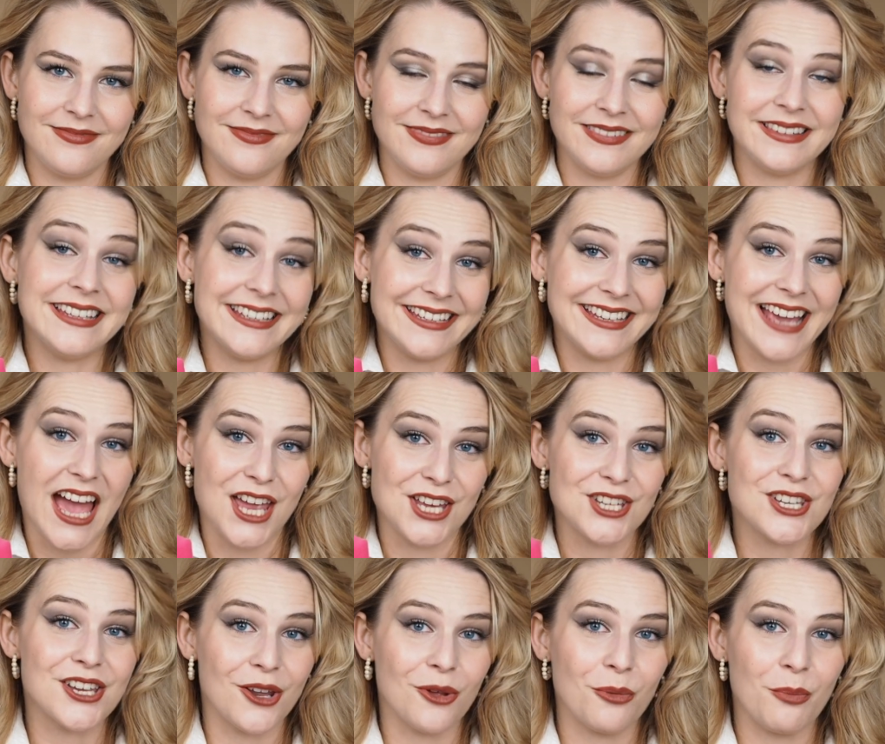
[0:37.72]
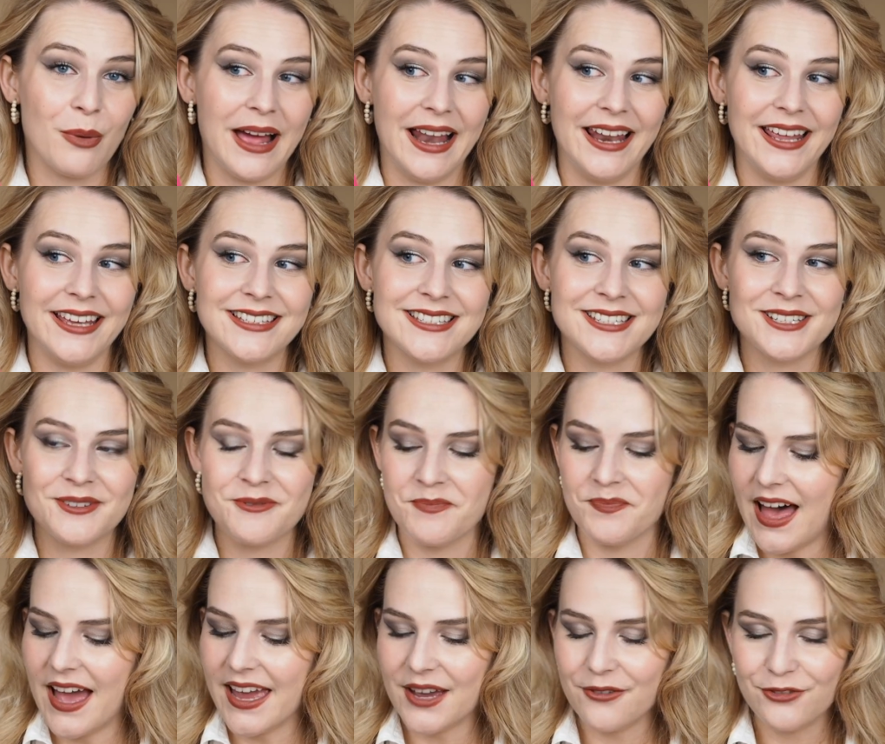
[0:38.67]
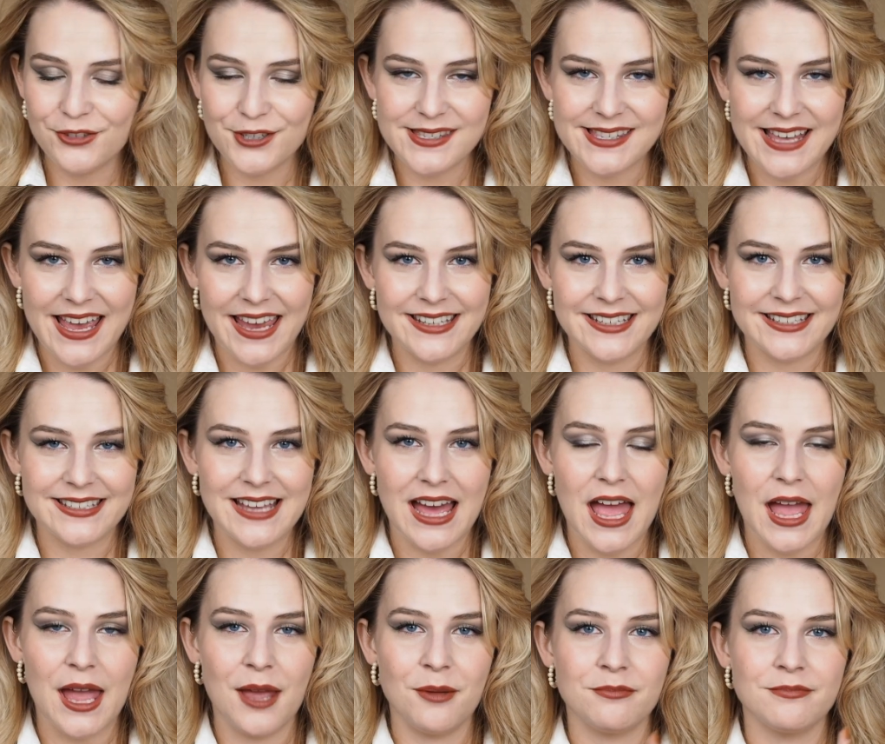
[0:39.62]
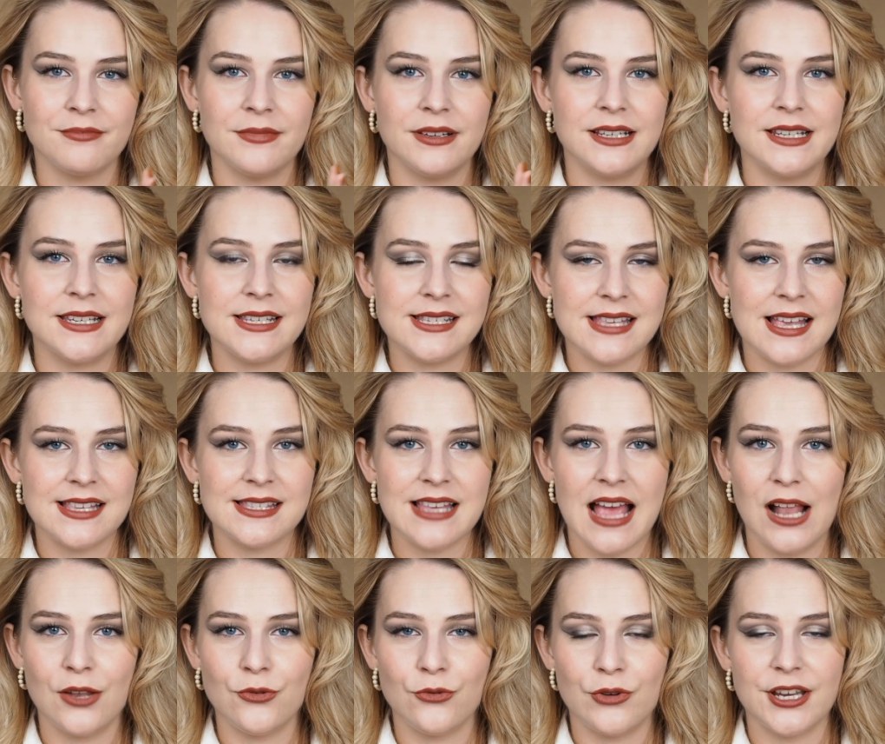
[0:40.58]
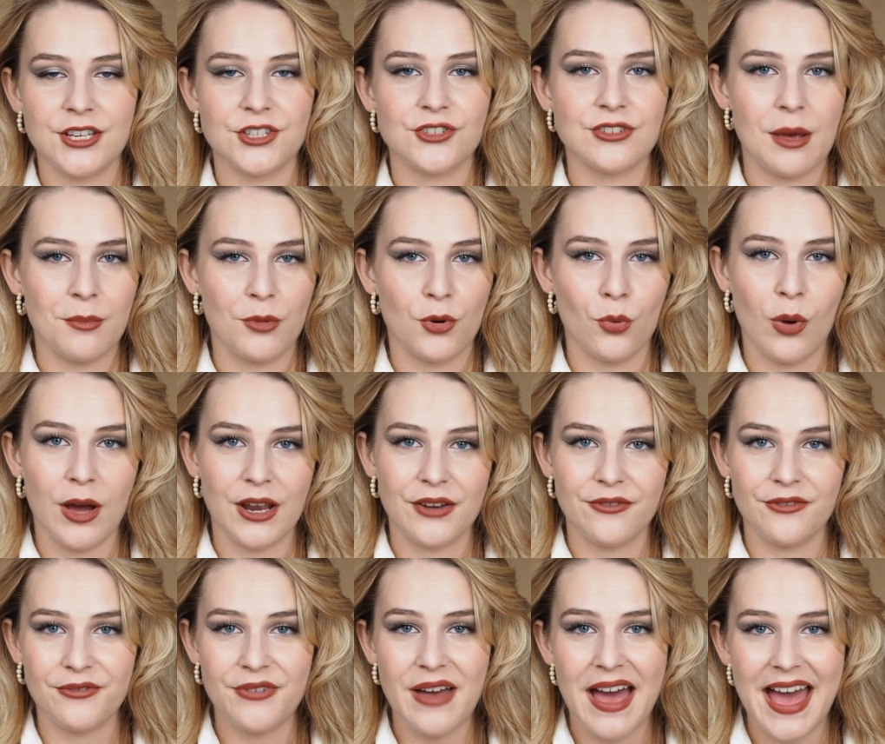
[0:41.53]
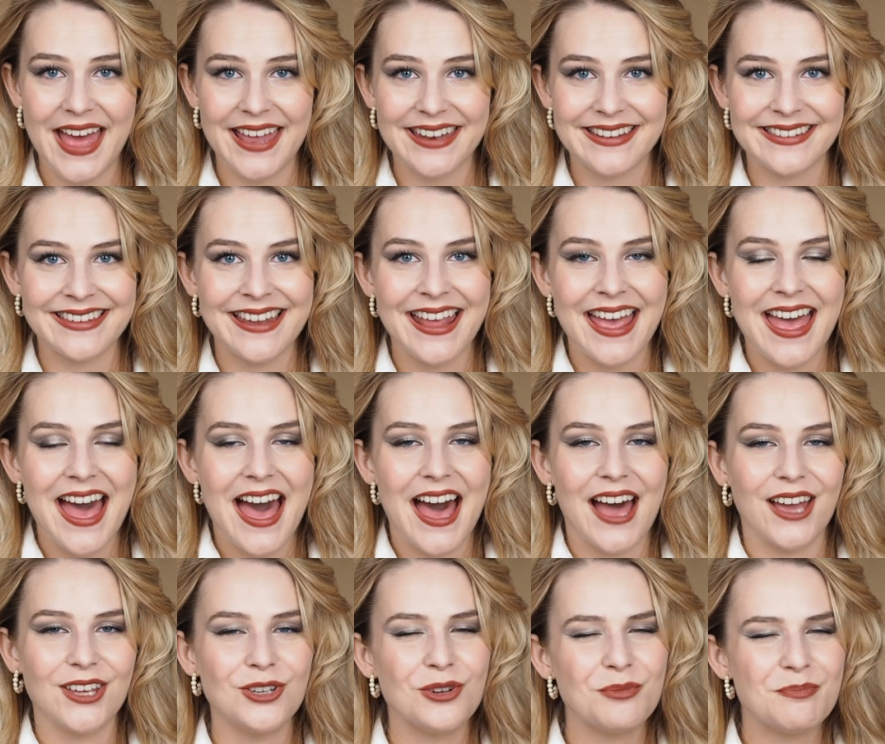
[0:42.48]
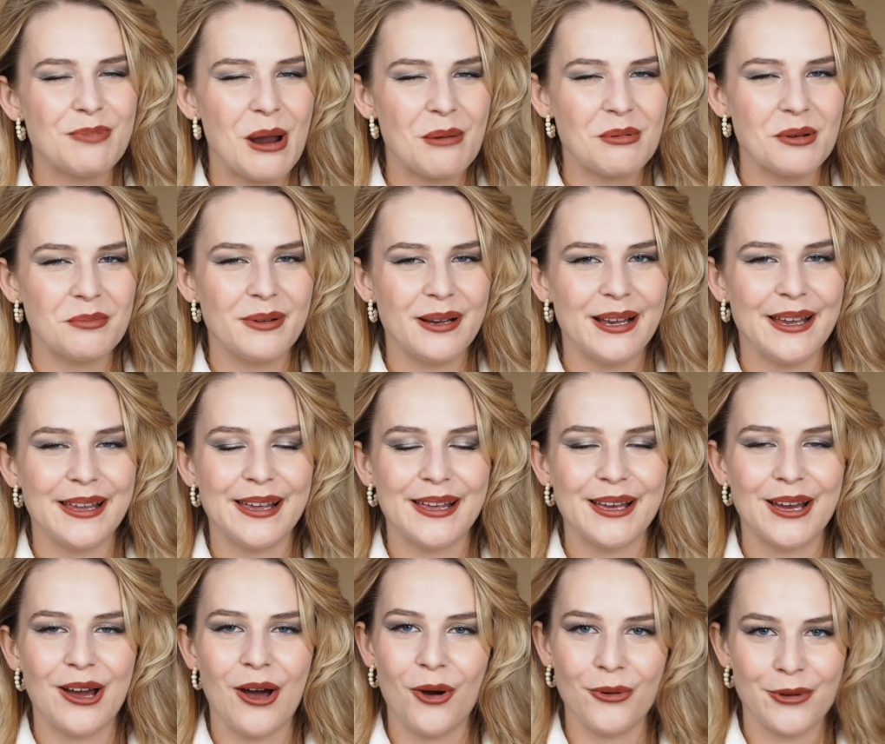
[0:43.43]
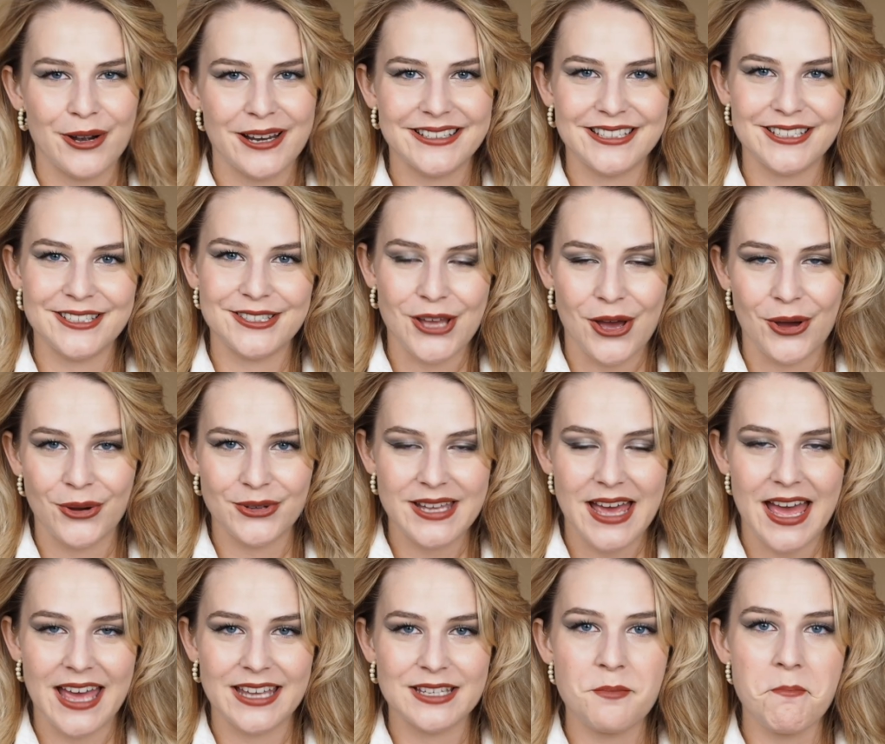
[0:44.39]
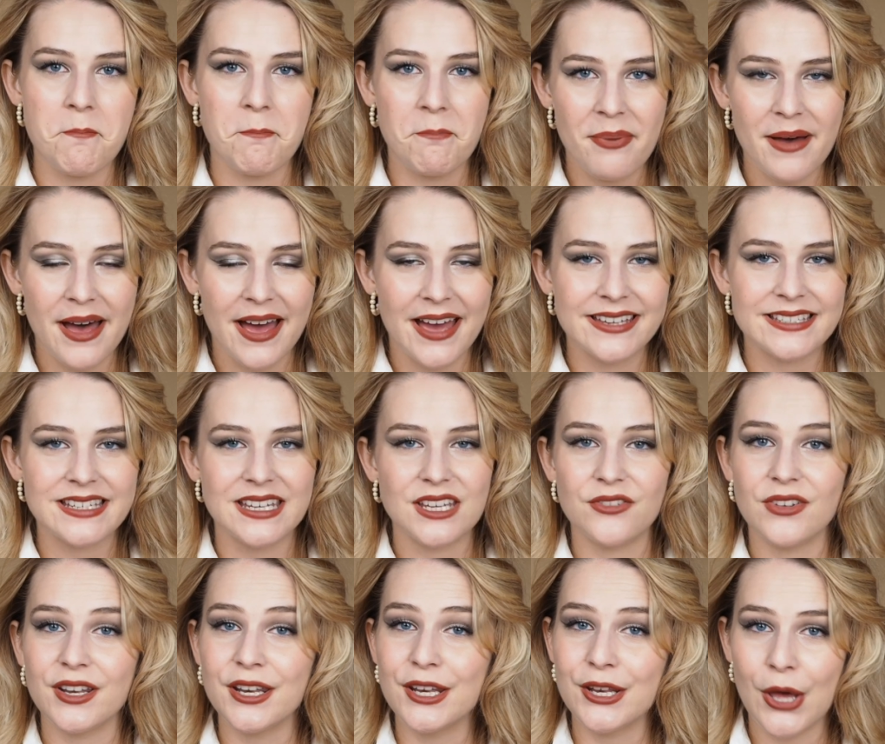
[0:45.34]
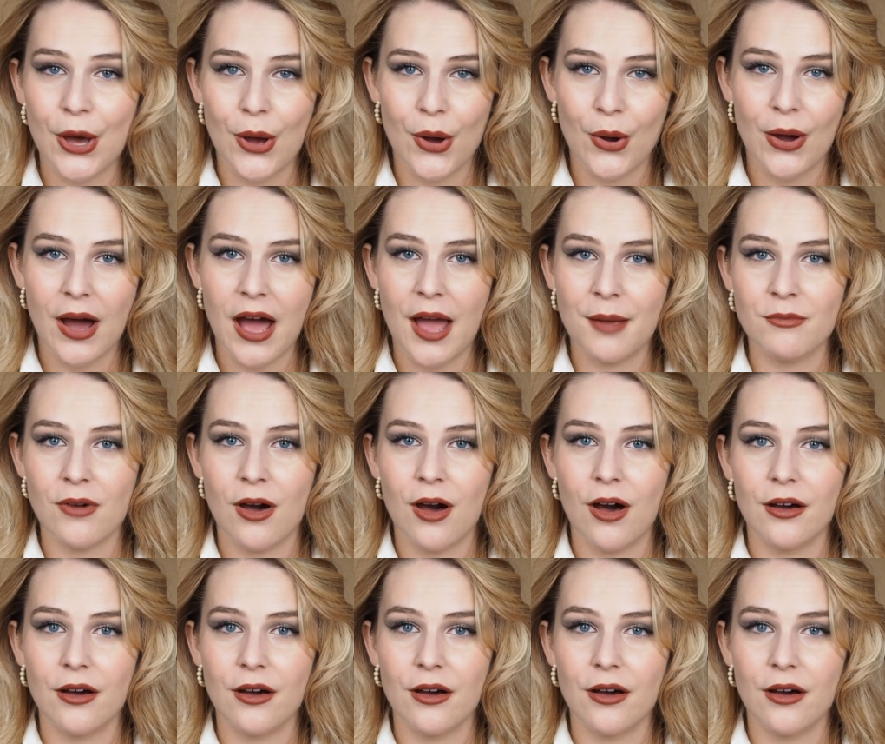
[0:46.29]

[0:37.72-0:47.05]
the eyeshadow palette. I have to say that I'm Lisa Eldridge number one fan. You probably already know that, but even though I'm